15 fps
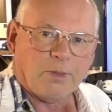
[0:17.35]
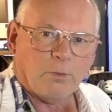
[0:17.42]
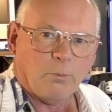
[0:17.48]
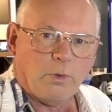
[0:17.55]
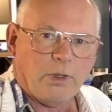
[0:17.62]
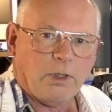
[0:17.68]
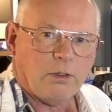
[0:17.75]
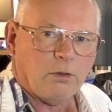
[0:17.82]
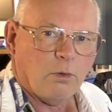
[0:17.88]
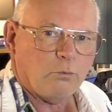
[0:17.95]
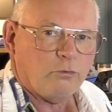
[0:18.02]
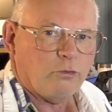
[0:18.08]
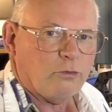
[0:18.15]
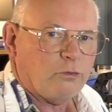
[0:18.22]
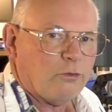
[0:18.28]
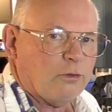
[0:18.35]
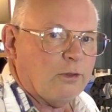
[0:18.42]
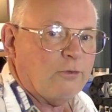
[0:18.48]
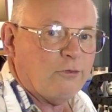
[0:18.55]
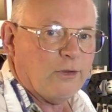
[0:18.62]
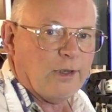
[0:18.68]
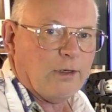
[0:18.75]
we're going to
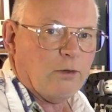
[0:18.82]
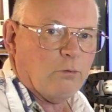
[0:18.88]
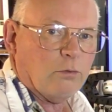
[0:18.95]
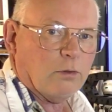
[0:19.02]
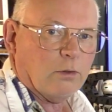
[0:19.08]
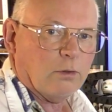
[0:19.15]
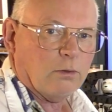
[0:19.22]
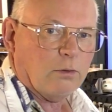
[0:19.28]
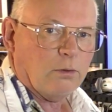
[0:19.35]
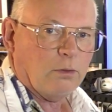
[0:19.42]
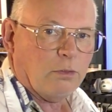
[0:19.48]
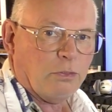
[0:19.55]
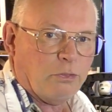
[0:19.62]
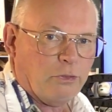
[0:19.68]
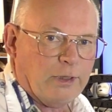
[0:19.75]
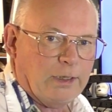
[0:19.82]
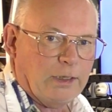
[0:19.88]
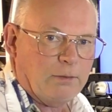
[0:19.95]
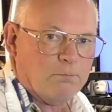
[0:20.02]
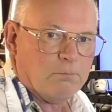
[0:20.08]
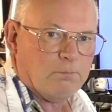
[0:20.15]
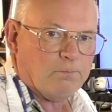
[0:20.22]
continue the
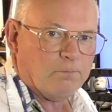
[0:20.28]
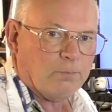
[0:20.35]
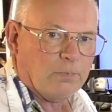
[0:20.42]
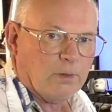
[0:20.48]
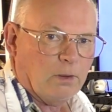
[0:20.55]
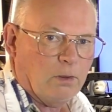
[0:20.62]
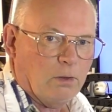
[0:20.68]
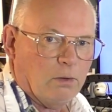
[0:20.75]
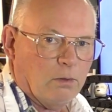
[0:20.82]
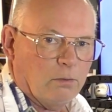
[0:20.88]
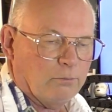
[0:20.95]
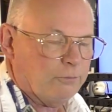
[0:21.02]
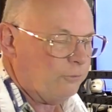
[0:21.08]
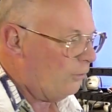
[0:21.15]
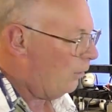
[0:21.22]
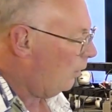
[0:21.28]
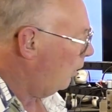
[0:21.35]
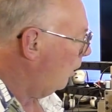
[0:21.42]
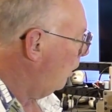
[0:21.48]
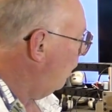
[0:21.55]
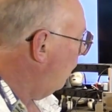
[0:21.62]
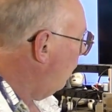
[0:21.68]
theme of
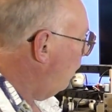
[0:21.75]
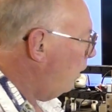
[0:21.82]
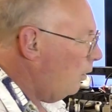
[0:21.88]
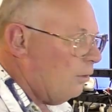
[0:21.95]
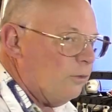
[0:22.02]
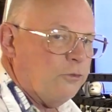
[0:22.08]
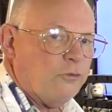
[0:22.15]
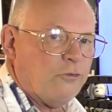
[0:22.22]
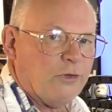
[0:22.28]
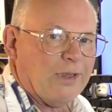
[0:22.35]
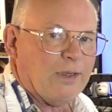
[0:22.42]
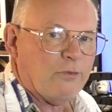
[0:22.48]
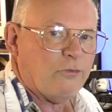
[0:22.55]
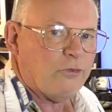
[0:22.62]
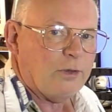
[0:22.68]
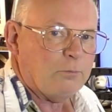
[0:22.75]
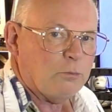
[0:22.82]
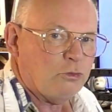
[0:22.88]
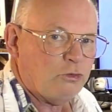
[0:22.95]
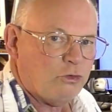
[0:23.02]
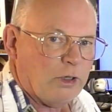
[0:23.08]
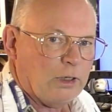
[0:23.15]
CNC
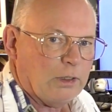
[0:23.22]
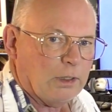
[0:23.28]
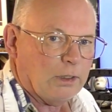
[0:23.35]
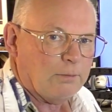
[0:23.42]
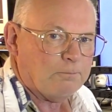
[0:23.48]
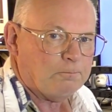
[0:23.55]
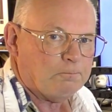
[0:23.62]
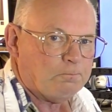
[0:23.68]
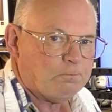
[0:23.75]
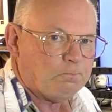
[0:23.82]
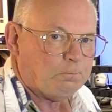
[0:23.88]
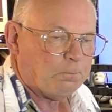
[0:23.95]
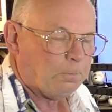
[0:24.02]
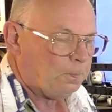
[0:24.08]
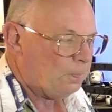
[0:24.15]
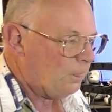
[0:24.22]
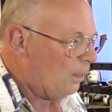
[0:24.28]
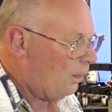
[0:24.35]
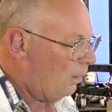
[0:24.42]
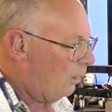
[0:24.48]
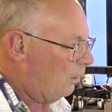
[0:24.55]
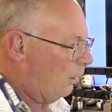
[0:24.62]
machining.
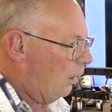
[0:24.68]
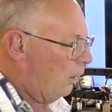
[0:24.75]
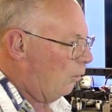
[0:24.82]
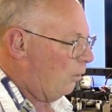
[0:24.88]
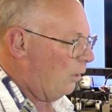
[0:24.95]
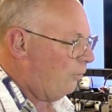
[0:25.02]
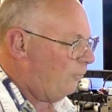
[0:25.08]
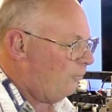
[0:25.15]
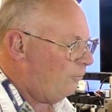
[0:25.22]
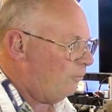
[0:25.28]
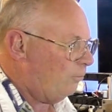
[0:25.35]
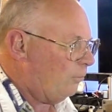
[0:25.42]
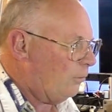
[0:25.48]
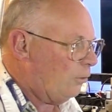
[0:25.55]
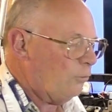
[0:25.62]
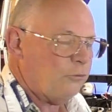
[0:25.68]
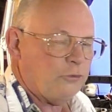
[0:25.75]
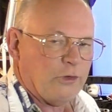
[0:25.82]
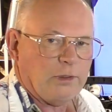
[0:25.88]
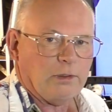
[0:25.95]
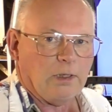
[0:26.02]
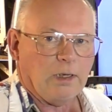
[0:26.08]
Now, if you've
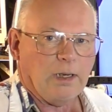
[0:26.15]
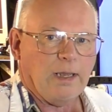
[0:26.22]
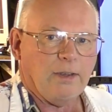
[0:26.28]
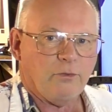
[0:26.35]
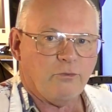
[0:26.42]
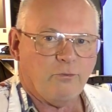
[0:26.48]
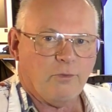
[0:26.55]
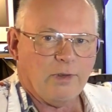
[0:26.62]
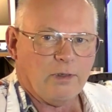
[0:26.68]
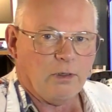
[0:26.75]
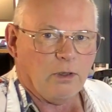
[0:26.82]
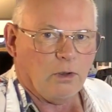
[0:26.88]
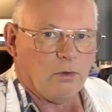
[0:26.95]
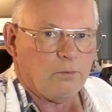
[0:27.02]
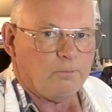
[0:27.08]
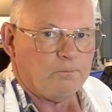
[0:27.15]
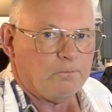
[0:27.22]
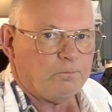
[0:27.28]
seen the last video,